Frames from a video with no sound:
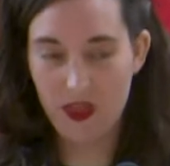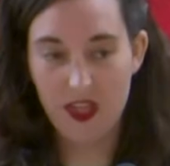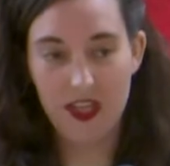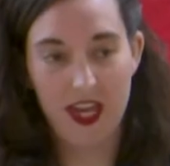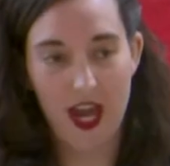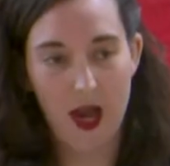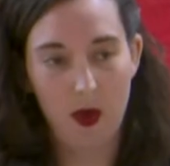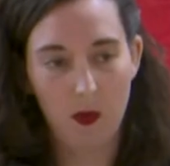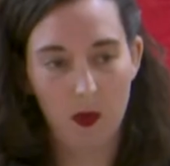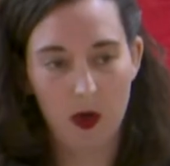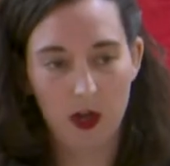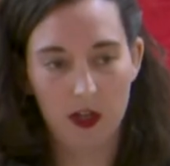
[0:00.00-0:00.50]
a
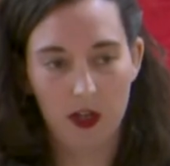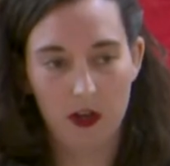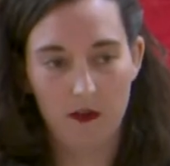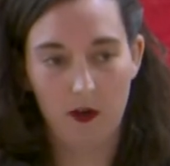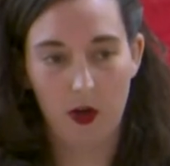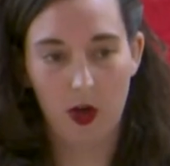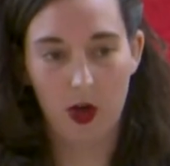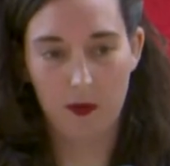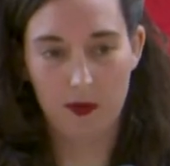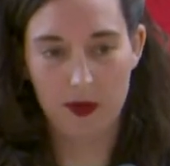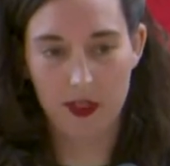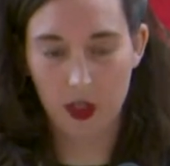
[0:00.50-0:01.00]
network of
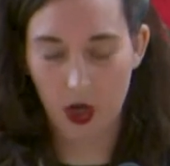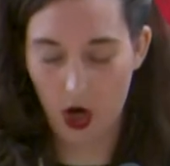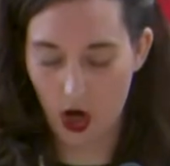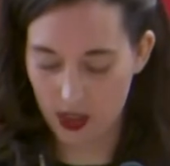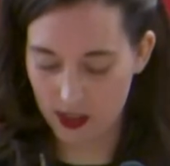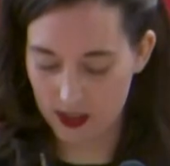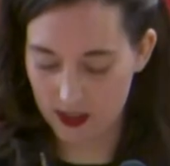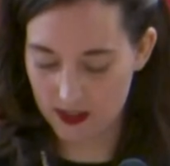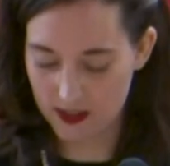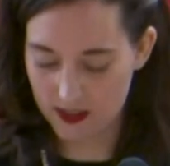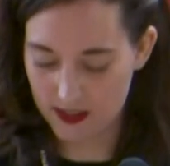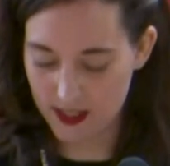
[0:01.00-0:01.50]
urban
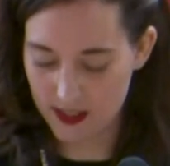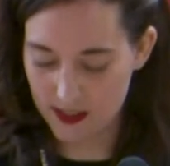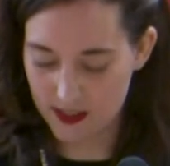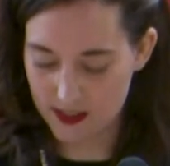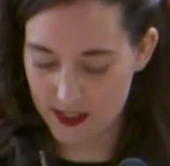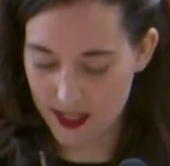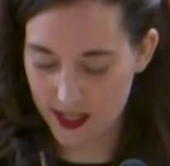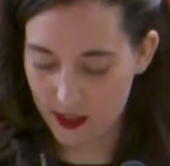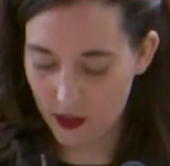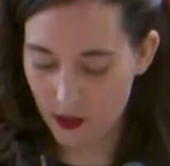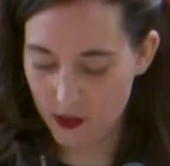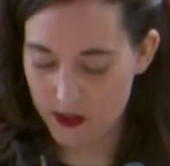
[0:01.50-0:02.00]
gardens in
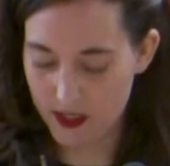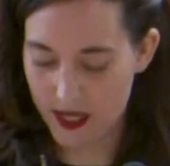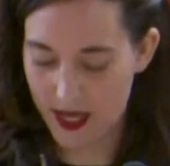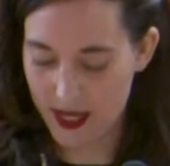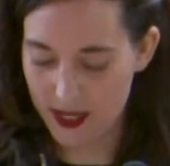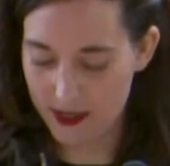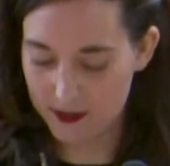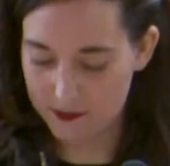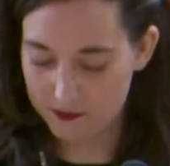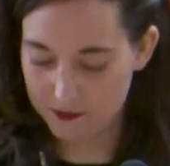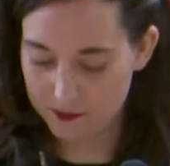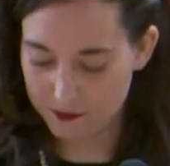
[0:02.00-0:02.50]
San
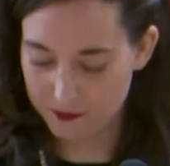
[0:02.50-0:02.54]
Jose.